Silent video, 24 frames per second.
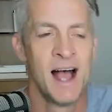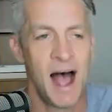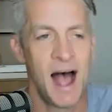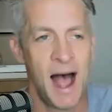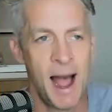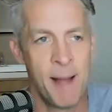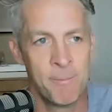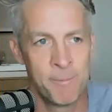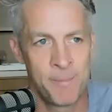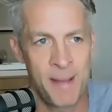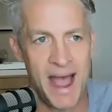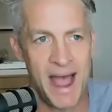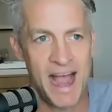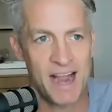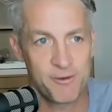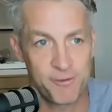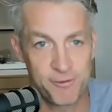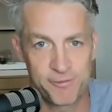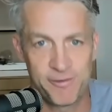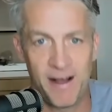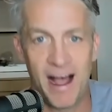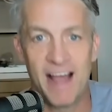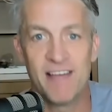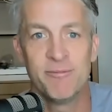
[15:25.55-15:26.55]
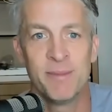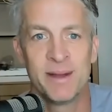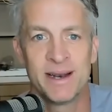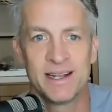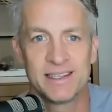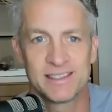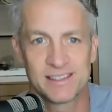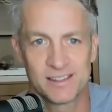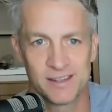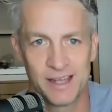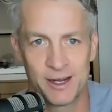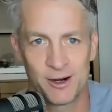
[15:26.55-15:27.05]
I'm back five
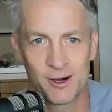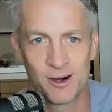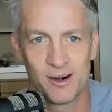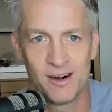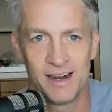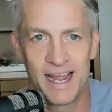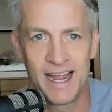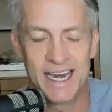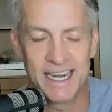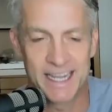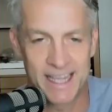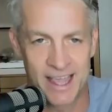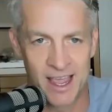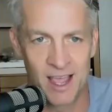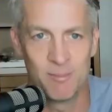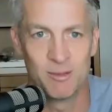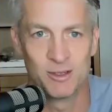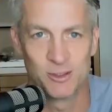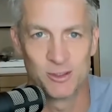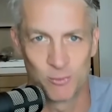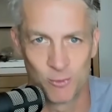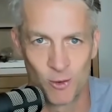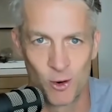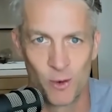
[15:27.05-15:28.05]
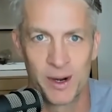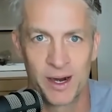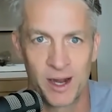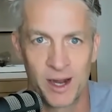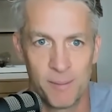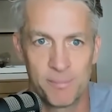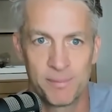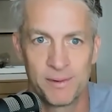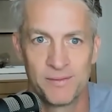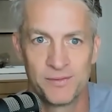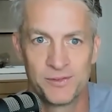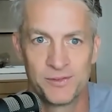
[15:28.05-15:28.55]
minutes later, and Kim is rowing
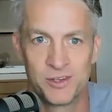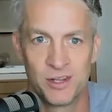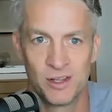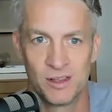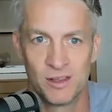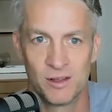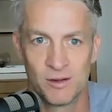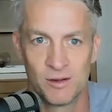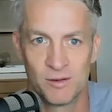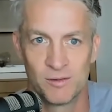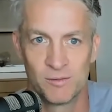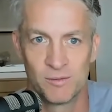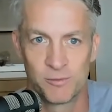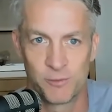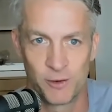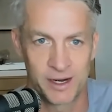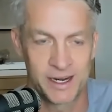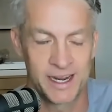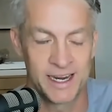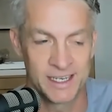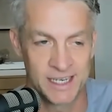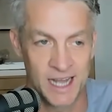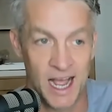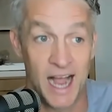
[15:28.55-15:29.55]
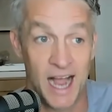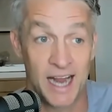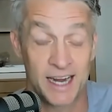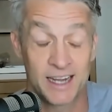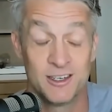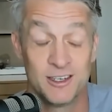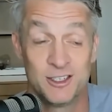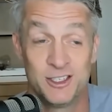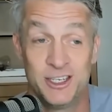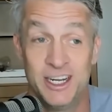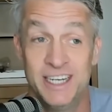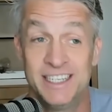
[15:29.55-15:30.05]
up to the freaking dock.
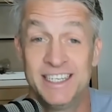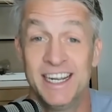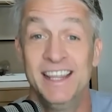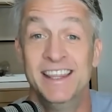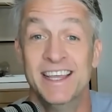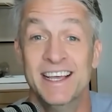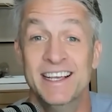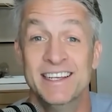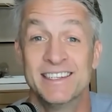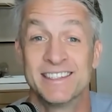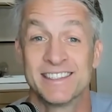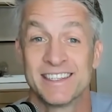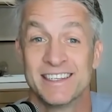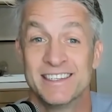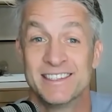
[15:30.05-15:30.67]
Yeah. She did this